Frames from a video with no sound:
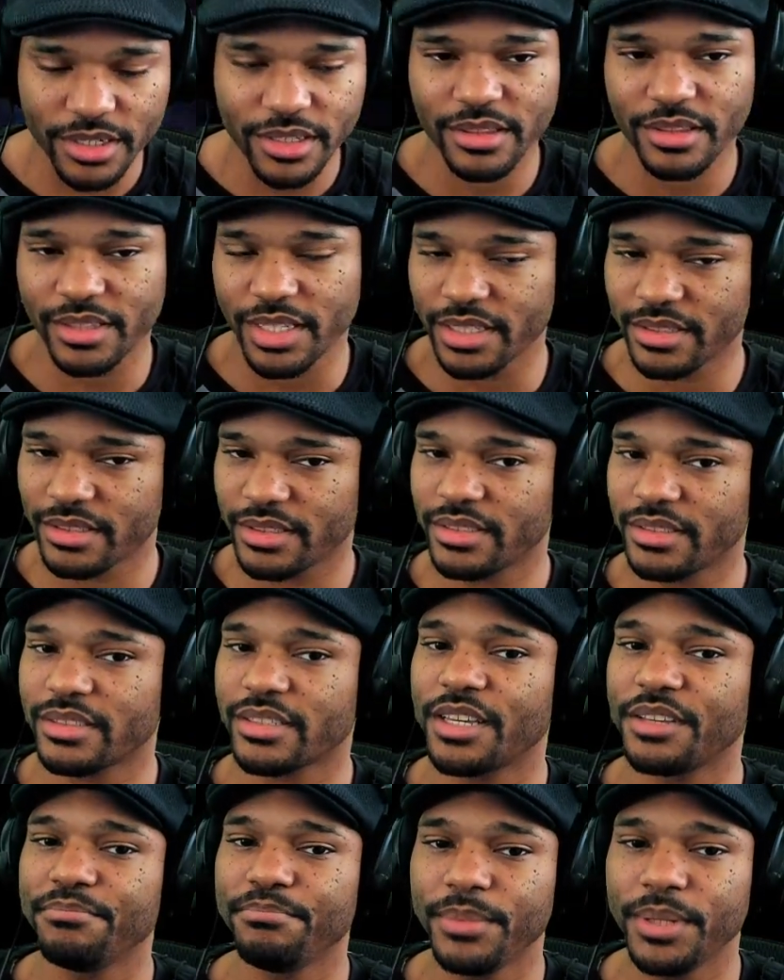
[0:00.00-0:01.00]
this
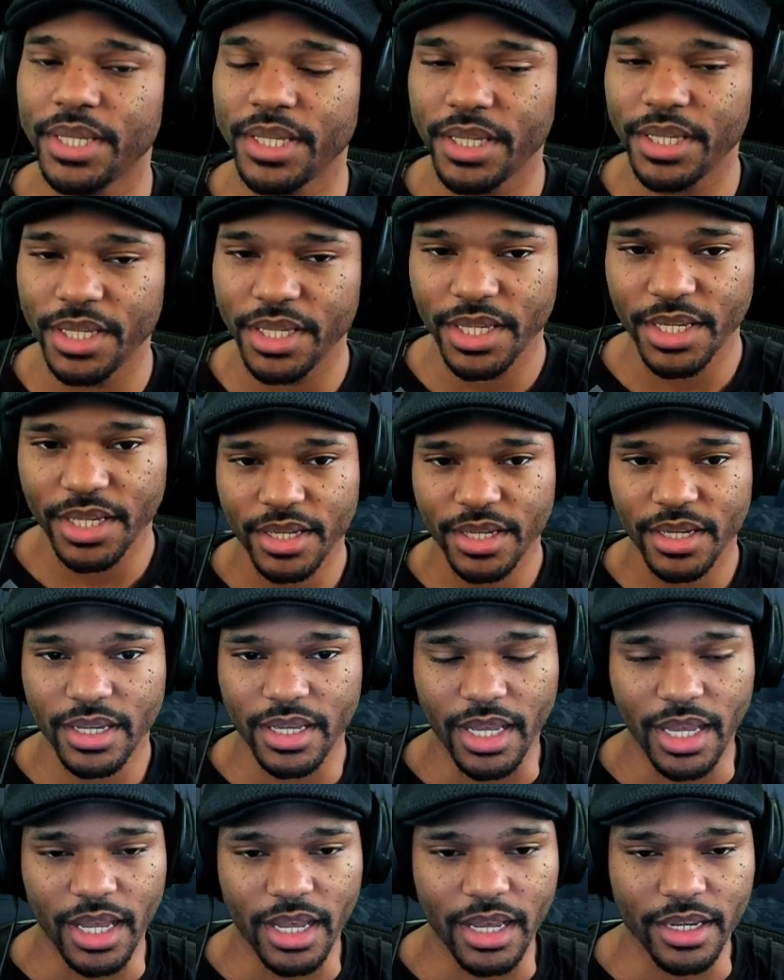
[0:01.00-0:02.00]
can be
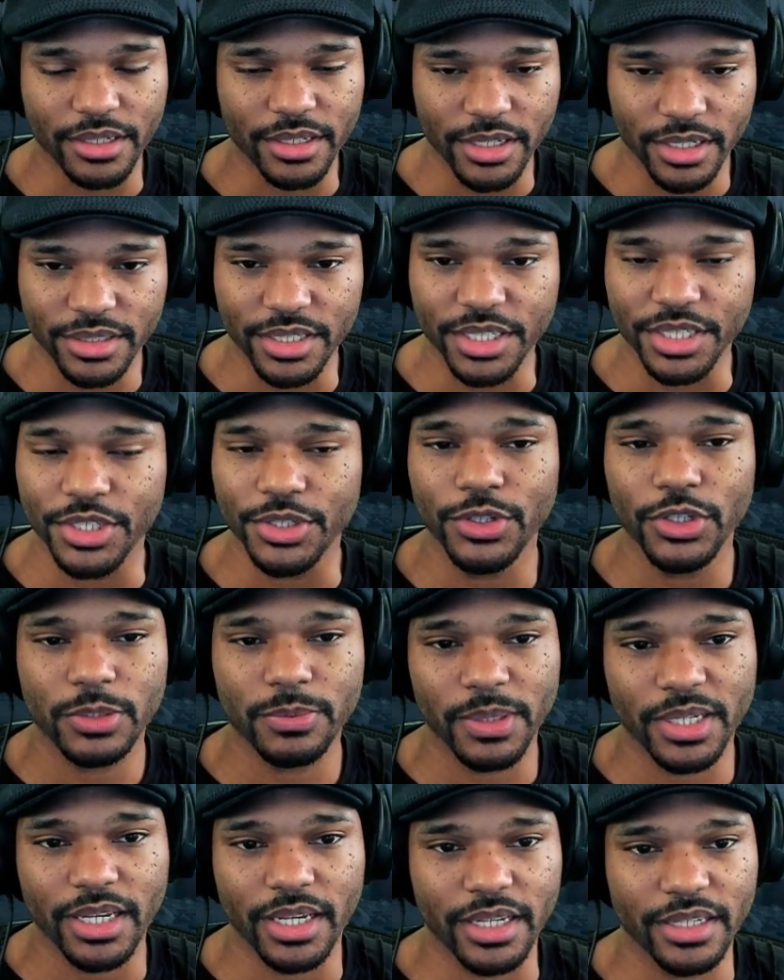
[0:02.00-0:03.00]
good to use,
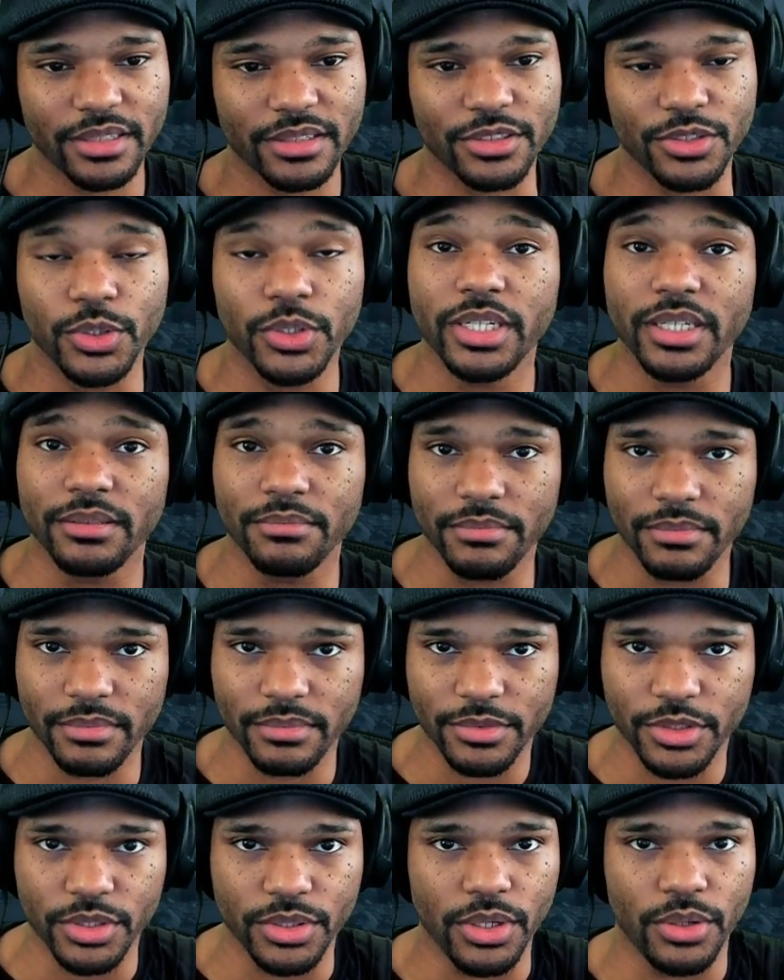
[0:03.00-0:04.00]
because you can,
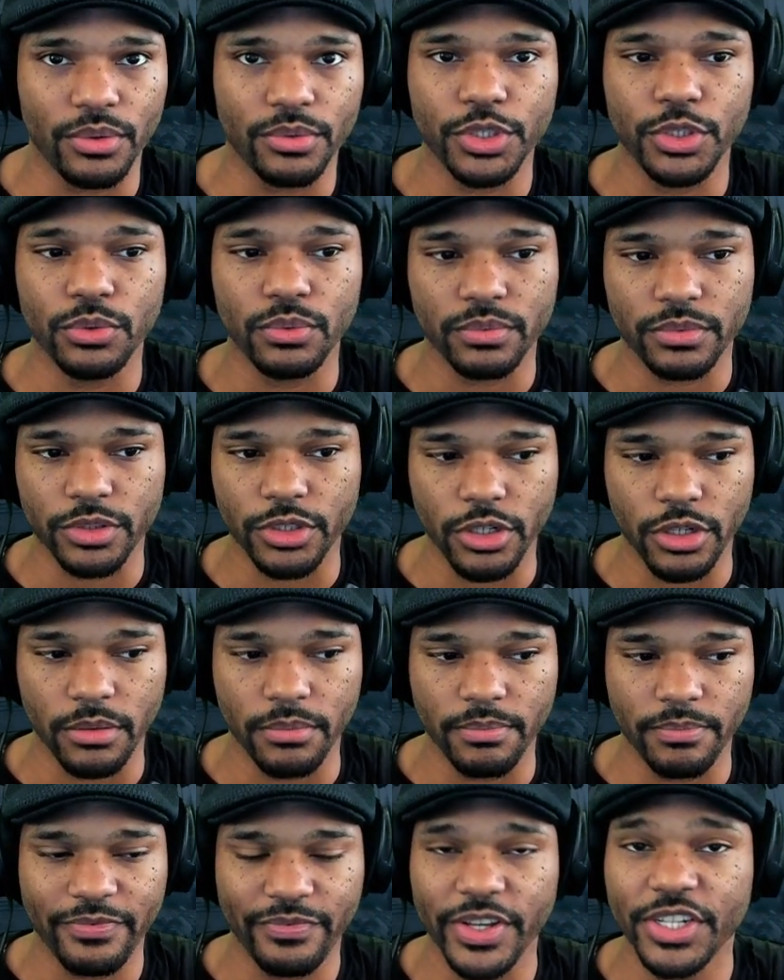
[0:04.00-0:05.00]
you know, you're
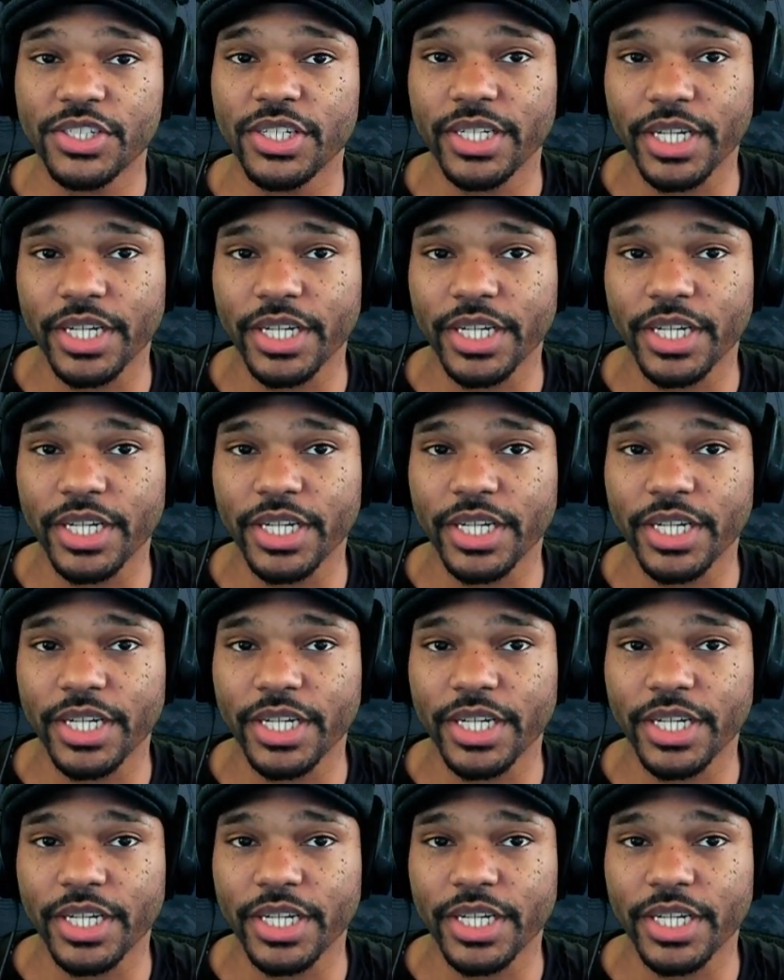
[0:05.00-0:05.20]
fishing